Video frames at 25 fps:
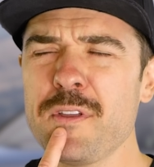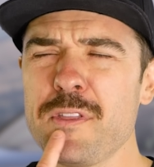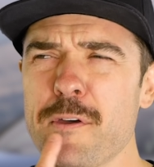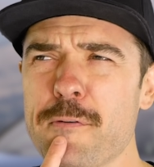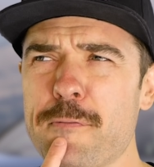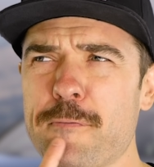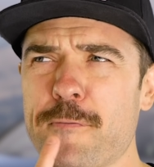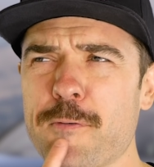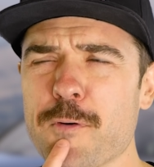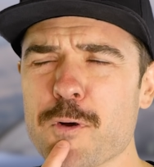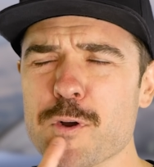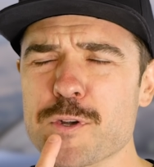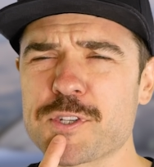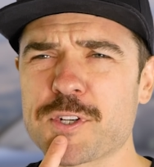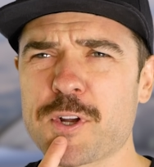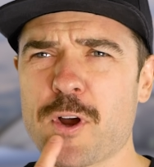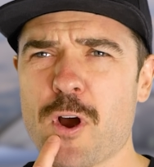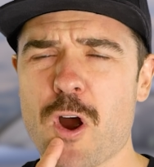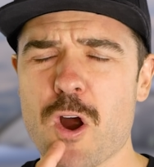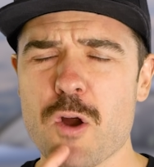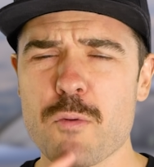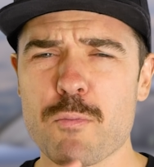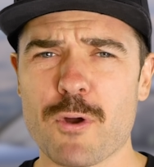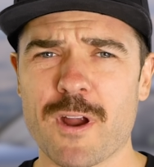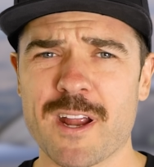of the first
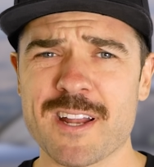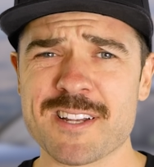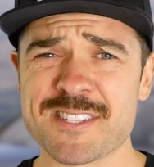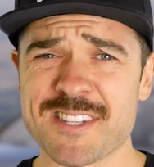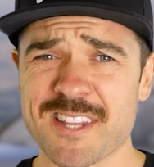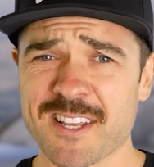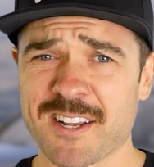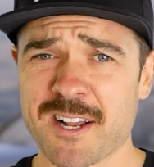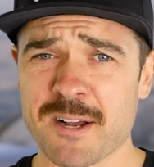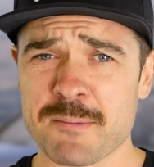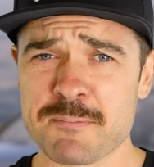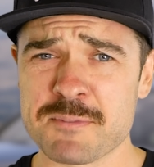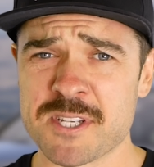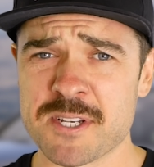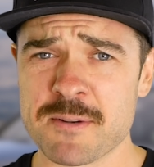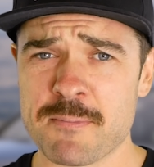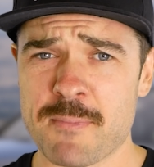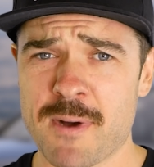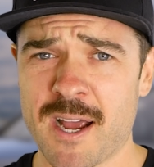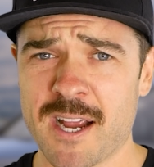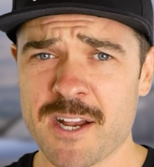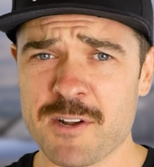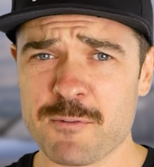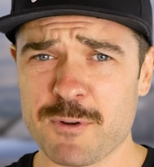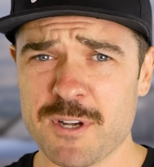car brands that comes to
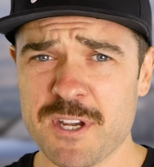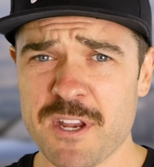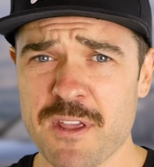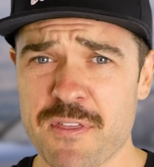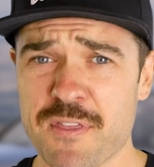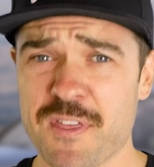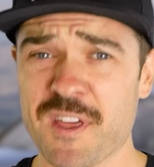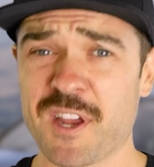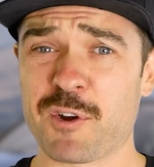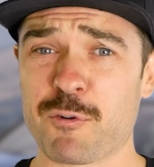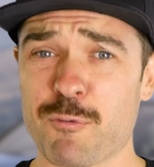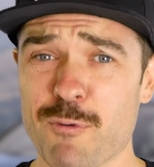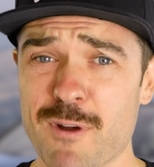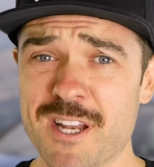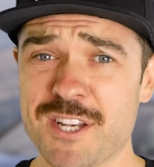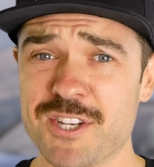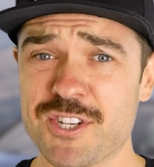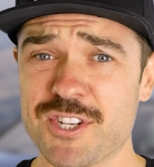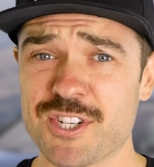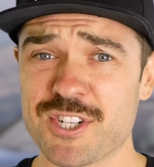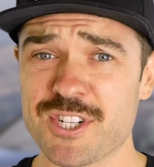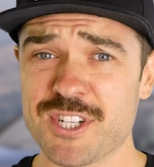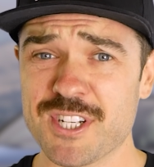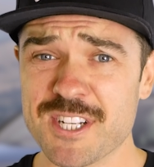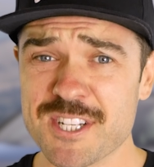mind when you think
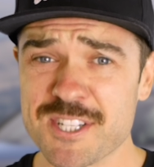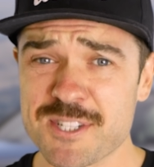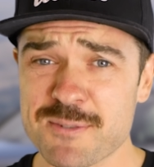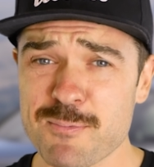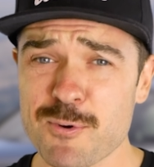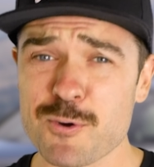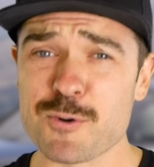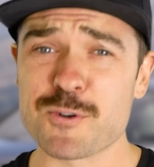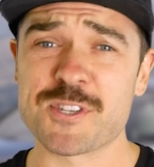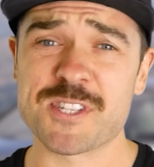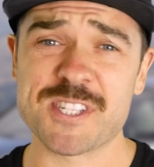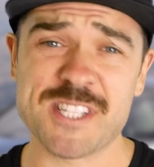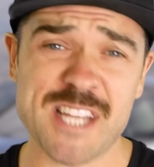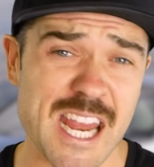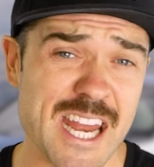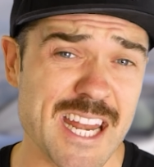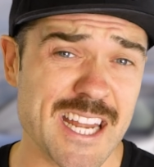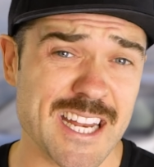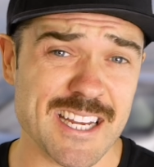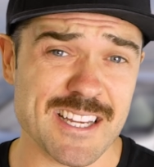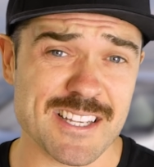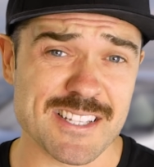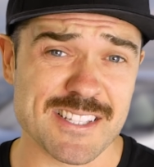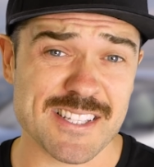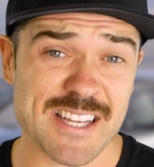rich is
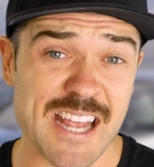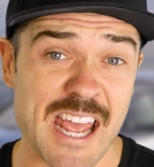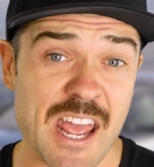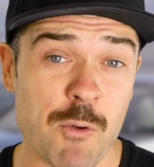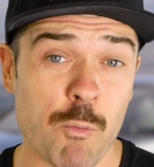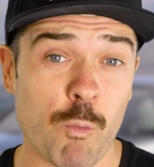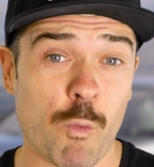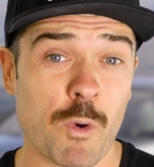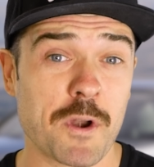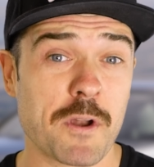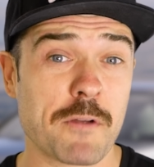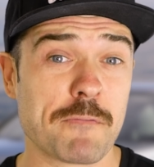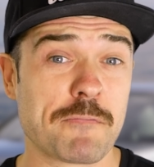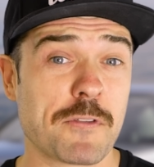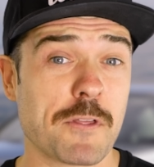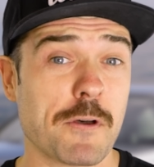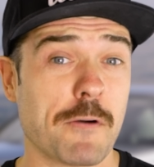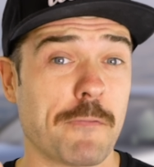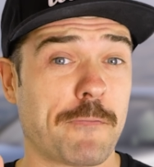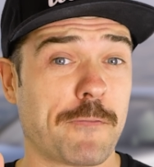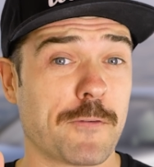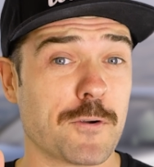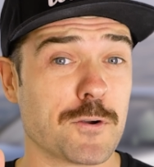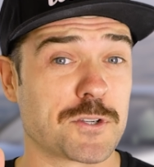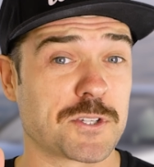Mercedes, and one of
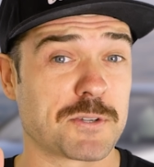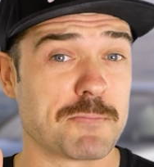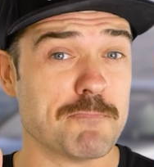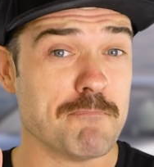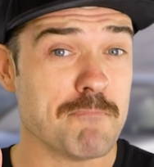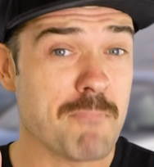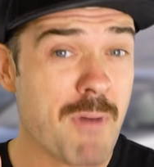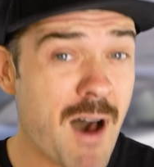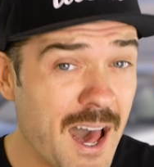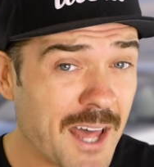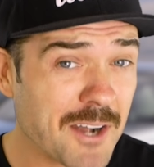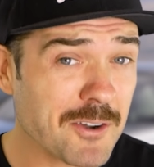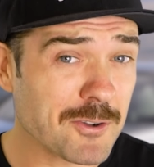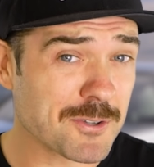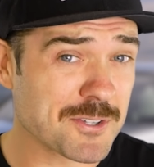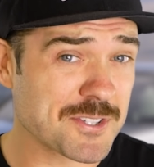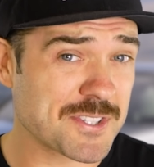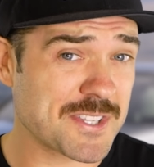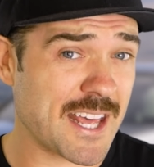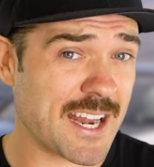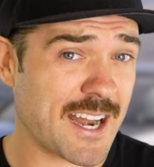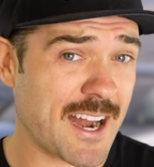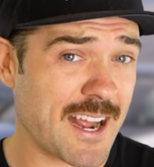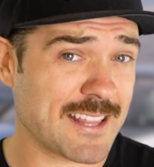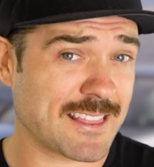the first models
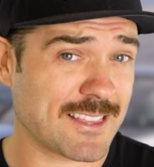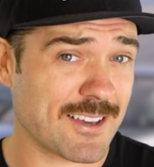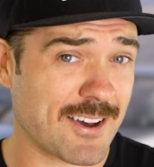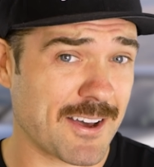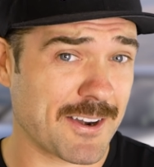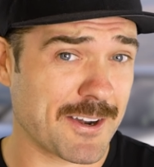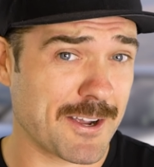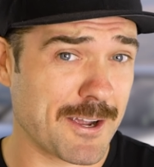that I thought